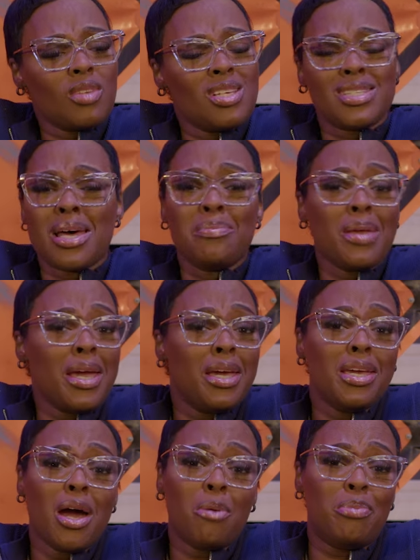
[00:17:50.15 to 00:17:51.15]
stop
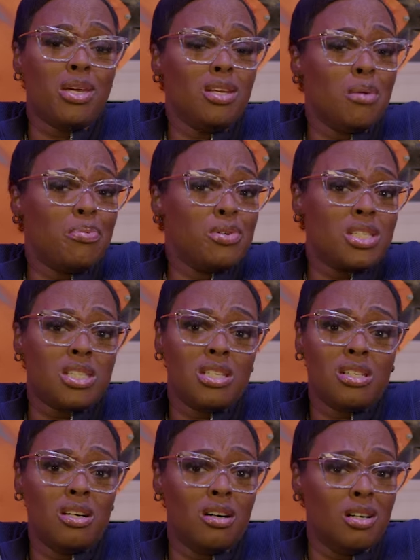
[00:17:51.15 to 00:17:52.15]
thinking y'all beating the
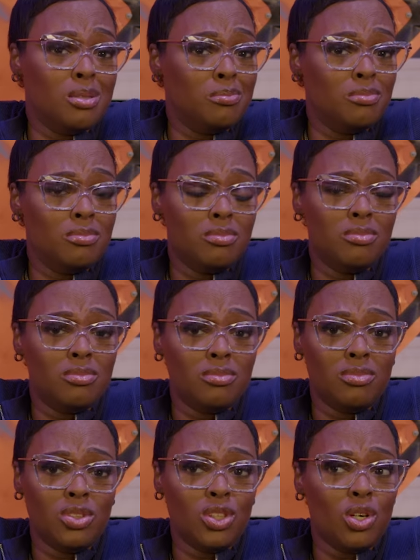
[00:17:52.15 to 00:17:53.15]
pussy up,
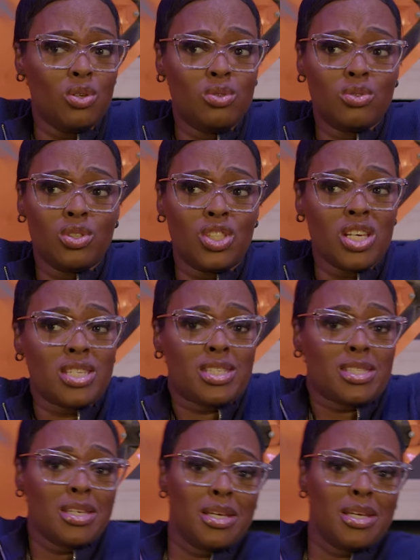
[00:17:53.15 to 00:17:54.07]
you know, just.